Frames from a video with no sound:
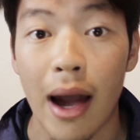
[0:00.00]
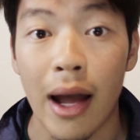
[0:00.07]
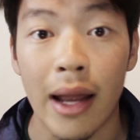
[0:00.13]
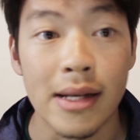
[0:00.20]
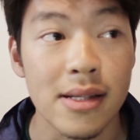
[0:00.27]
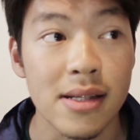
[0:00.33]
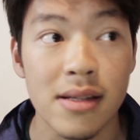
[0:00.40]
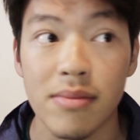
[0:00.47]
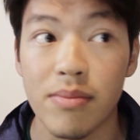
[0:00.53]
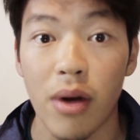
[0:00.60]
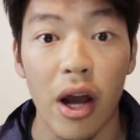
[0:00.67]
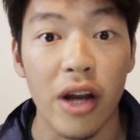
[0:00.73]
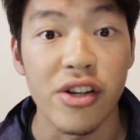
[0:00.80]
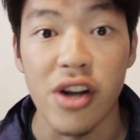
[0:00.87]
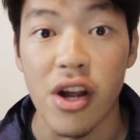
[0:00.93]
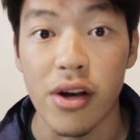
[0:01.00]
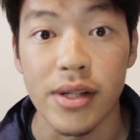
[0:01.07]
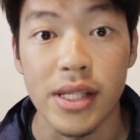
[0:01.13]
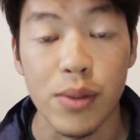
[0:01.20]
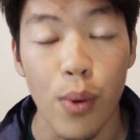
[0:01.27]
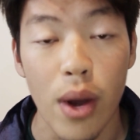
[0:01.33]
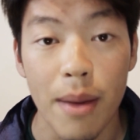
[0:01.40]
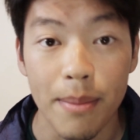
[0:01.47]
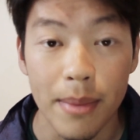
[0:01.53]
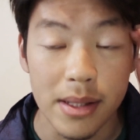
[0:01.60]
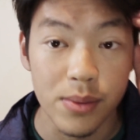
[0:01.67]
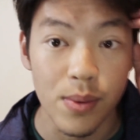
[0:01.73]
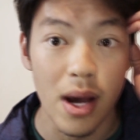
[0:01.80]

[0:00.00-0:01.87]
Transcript: and, I don't know, swim as